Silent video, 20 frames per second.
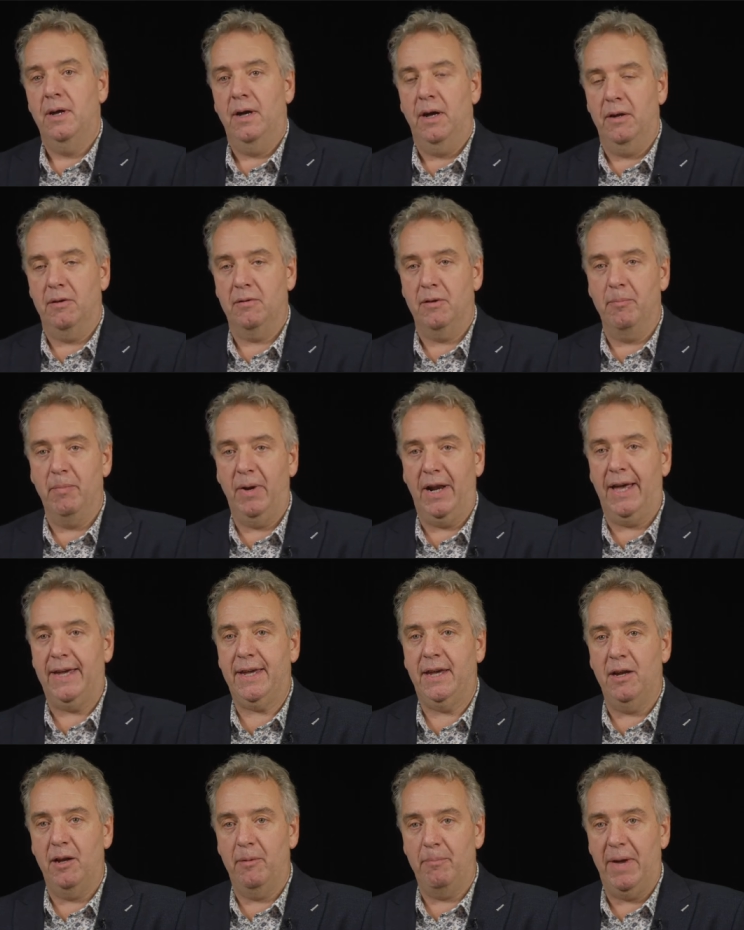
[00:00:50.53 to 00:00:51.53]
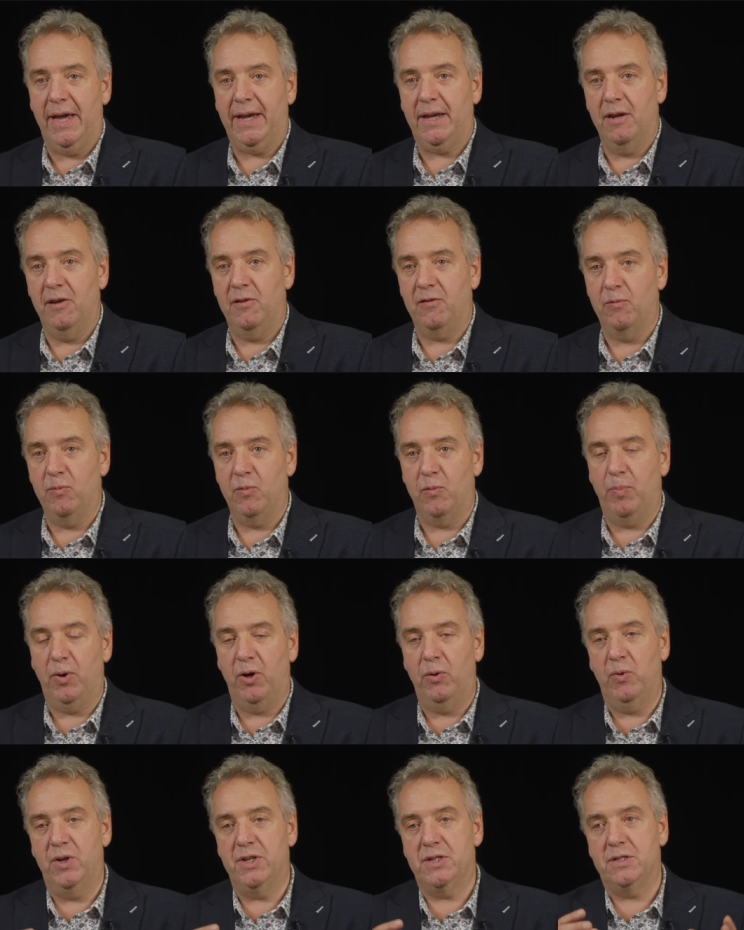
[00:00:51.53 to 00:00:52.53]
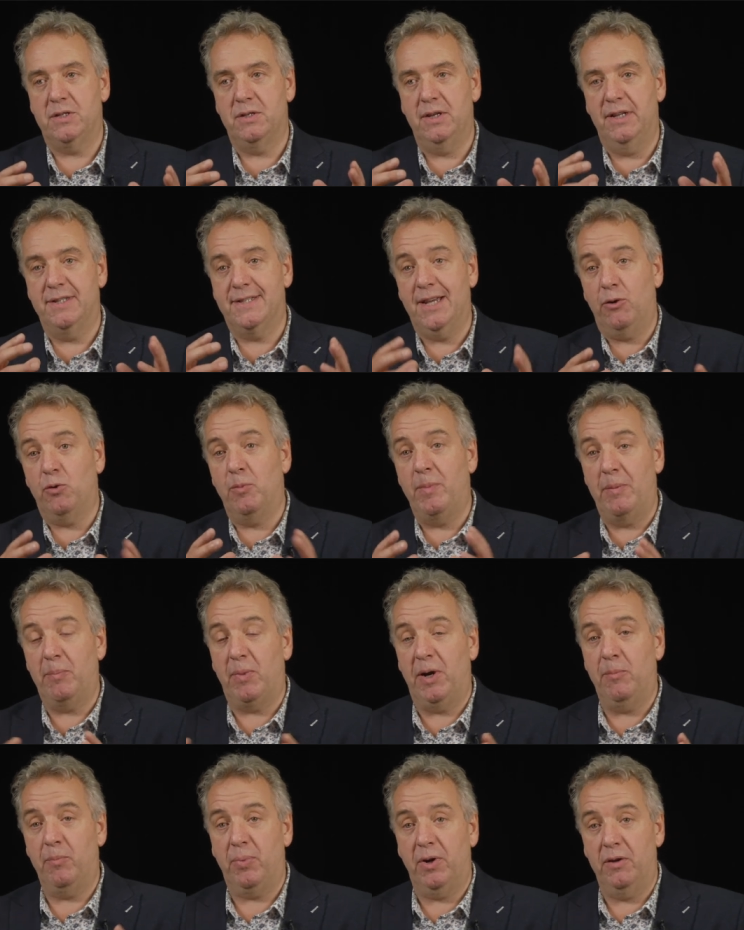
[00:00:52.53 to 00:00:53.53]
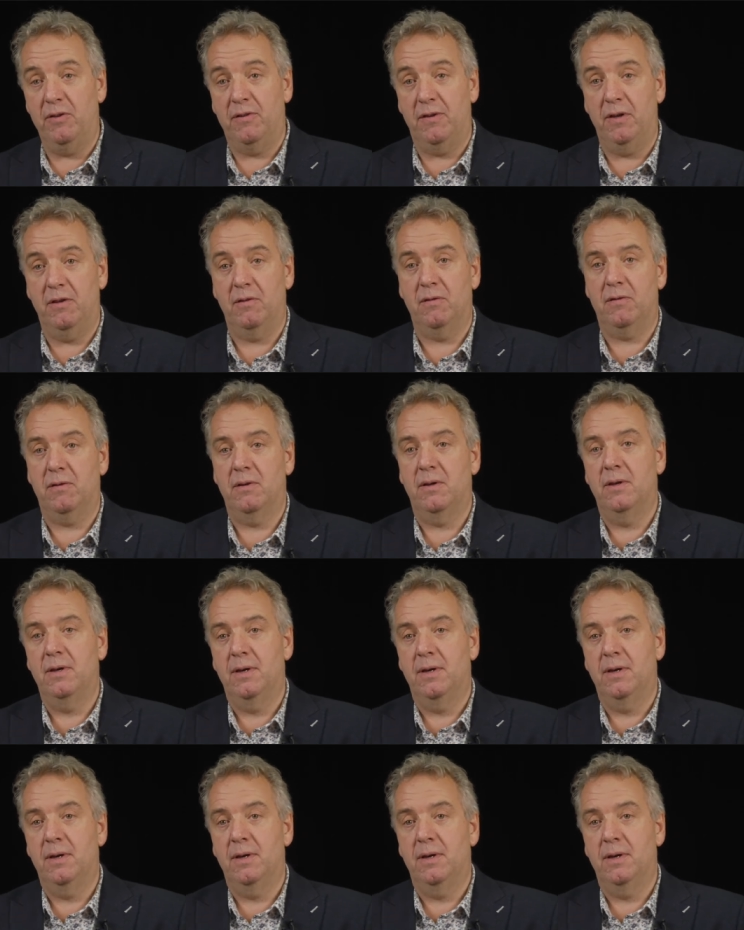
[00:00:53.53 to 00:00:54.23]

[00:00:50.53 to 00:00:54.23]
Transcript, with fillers: at the molecular mechanisms by which integral membrane proteins